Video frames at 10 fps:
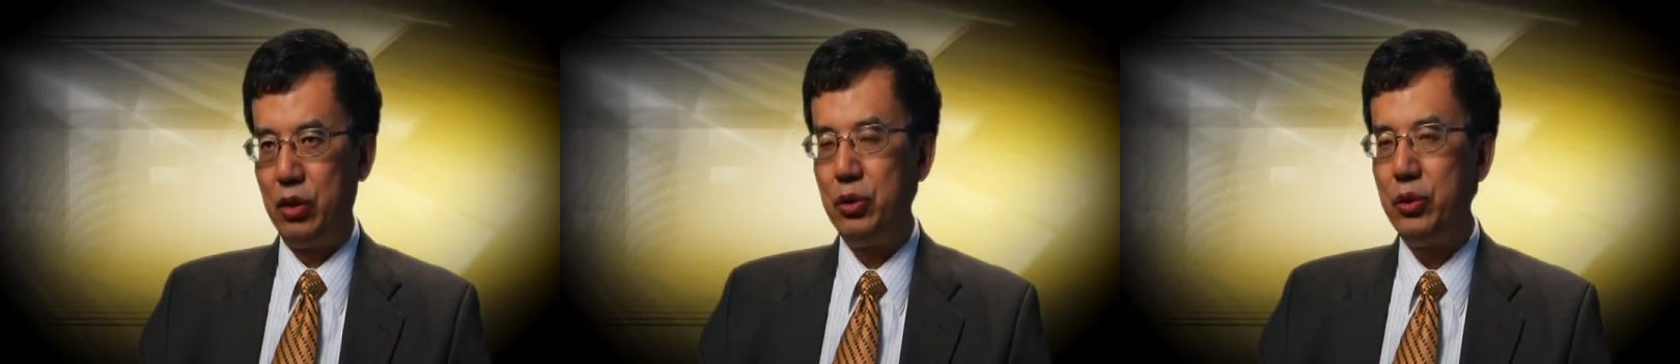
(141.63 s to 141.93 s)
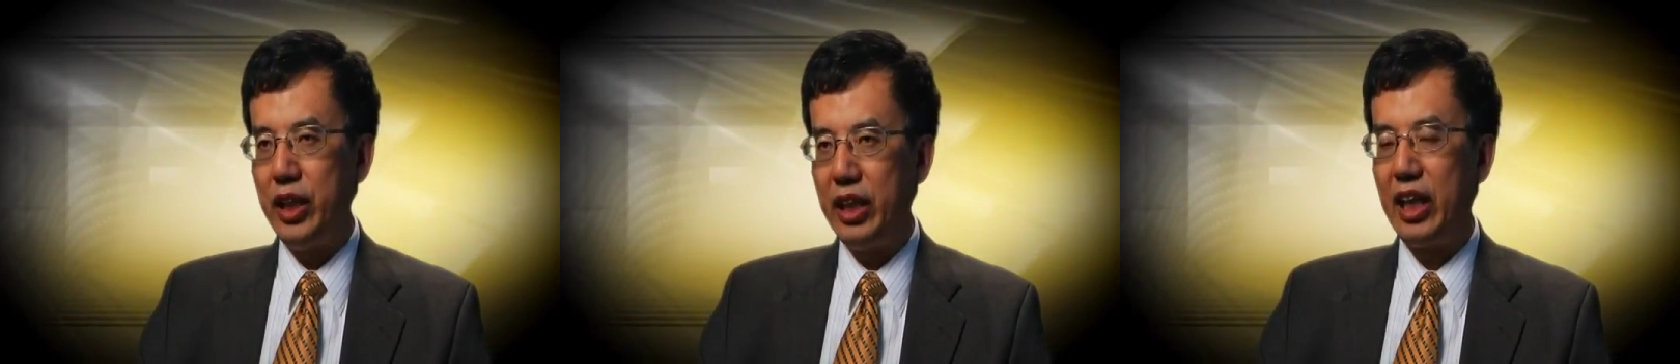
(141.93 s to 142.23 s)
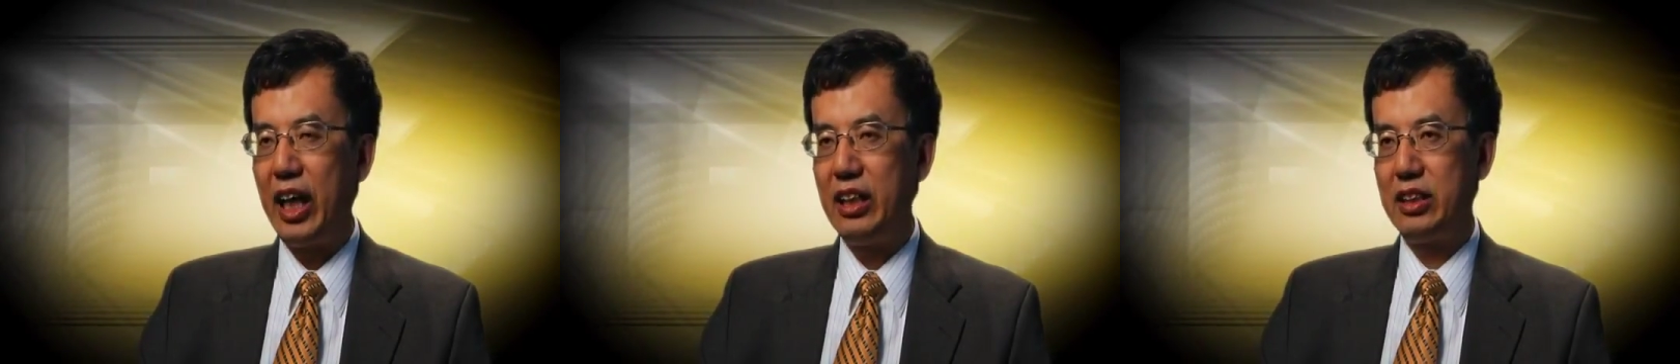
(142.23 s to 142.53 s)
to
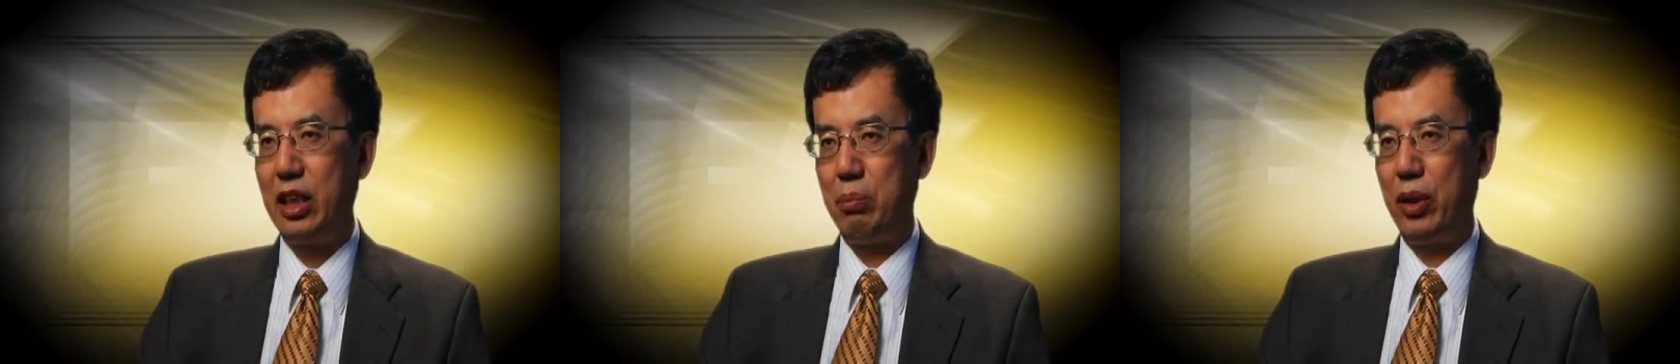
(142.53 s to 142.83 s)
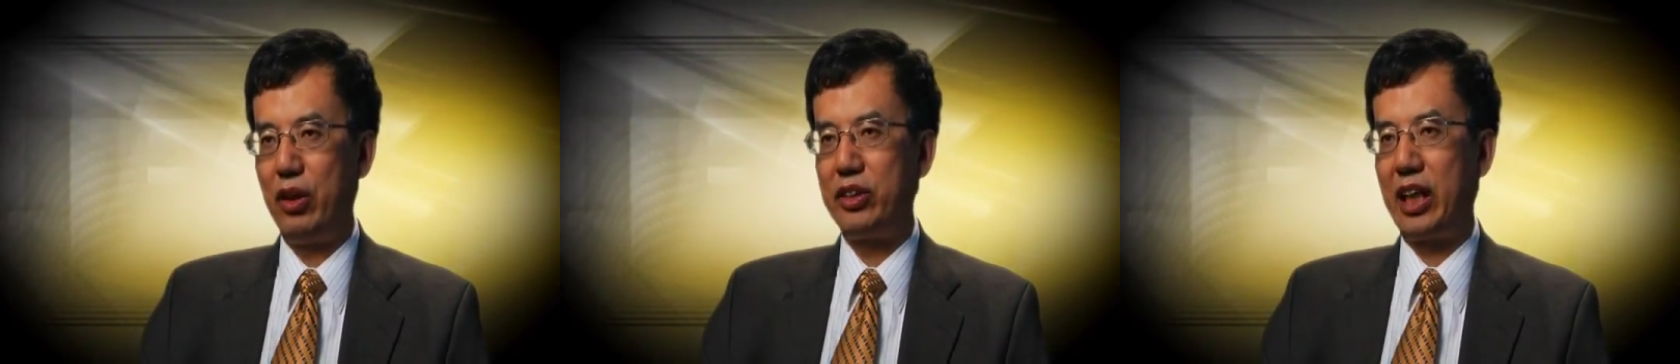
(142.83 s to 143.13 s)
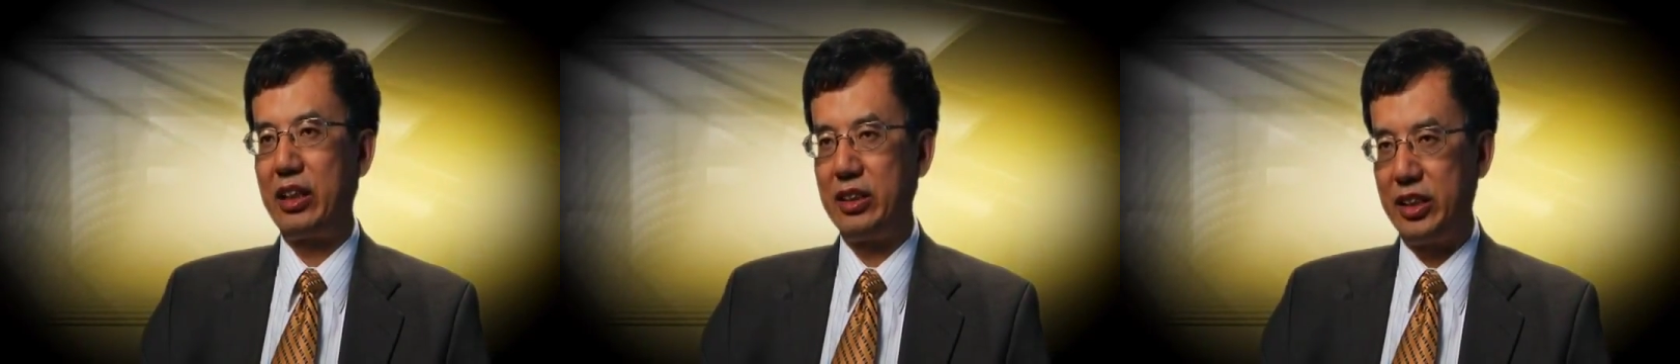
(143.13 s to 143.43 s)
enhance the
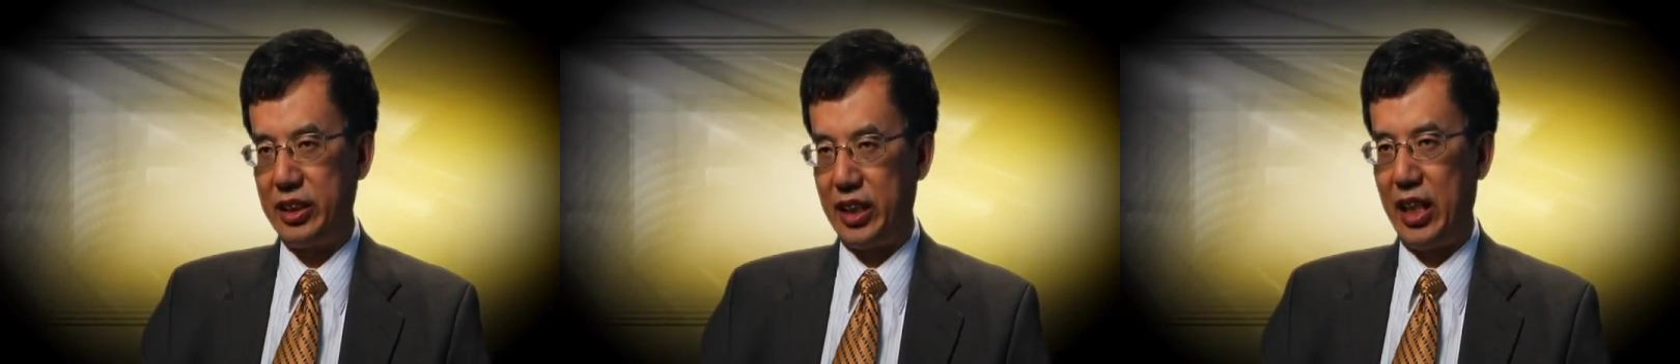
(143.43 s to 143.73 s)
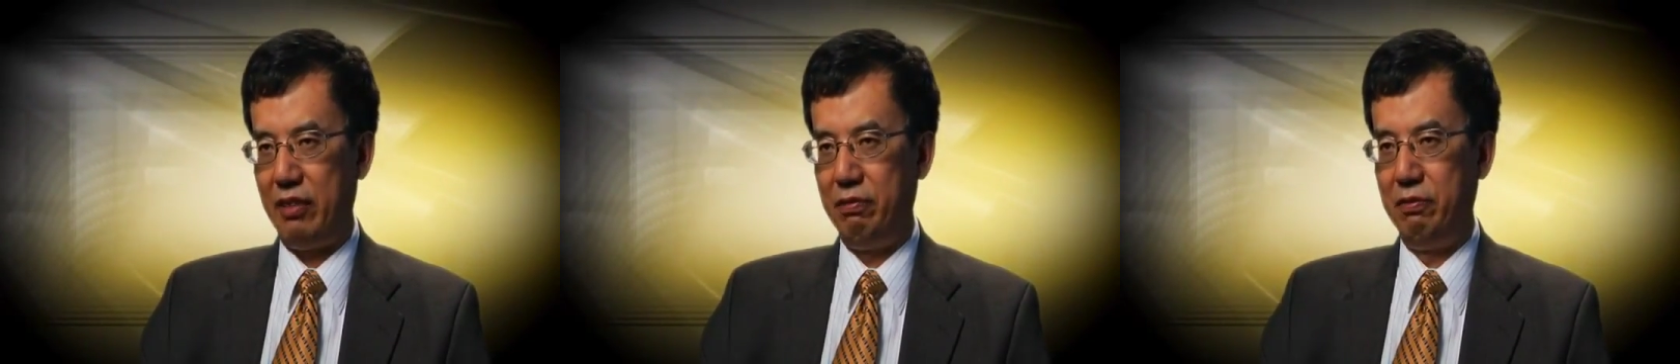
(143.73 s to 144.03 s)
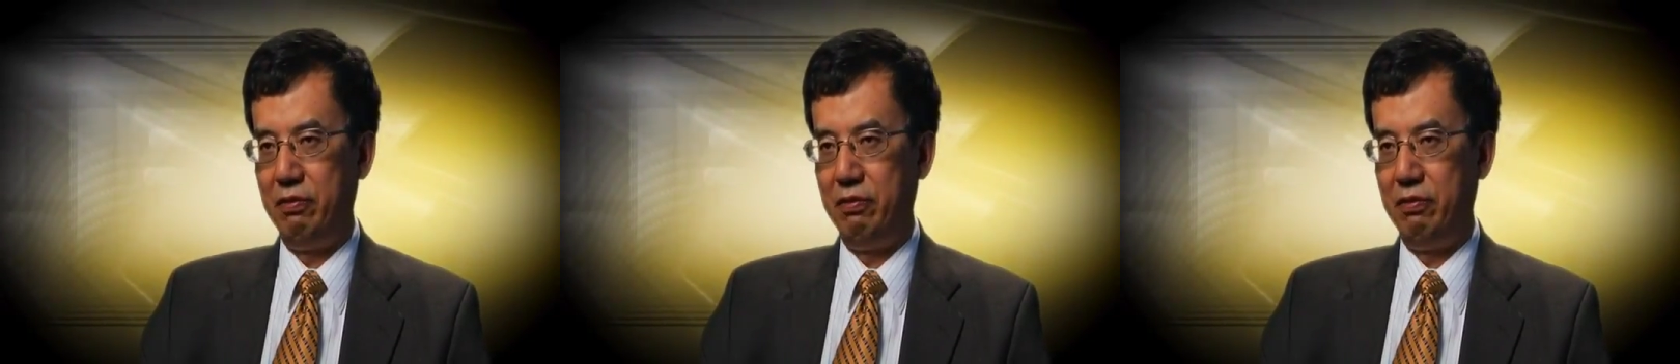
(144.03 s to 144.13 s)
product design.